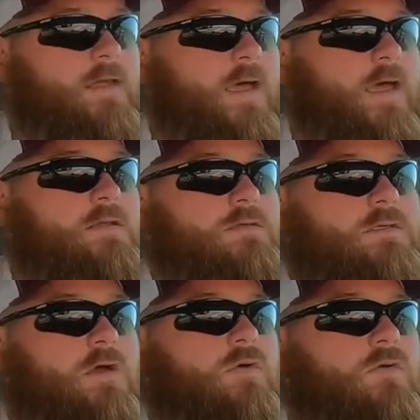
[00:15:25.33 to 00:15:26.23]
that.
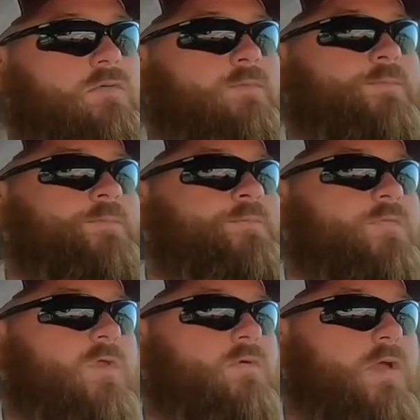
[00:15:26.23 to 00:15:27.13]
So
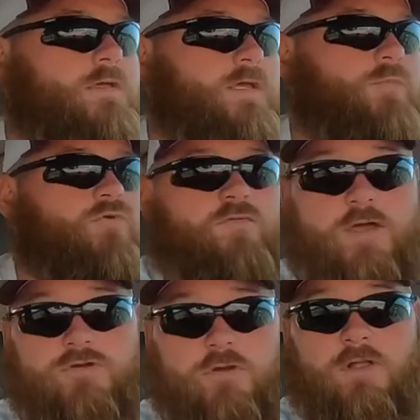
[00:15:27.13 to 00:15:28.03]
when I say
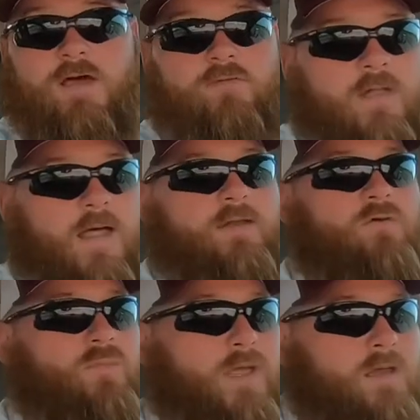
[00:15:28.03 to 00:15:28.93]
professional level, I
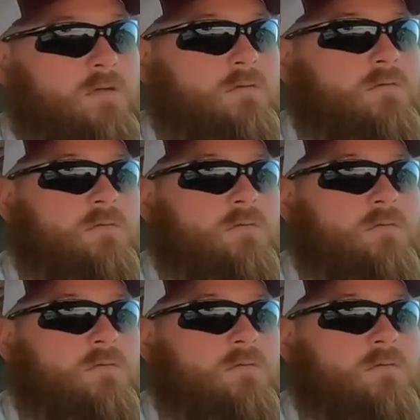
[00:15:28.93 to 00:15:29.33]
don't mean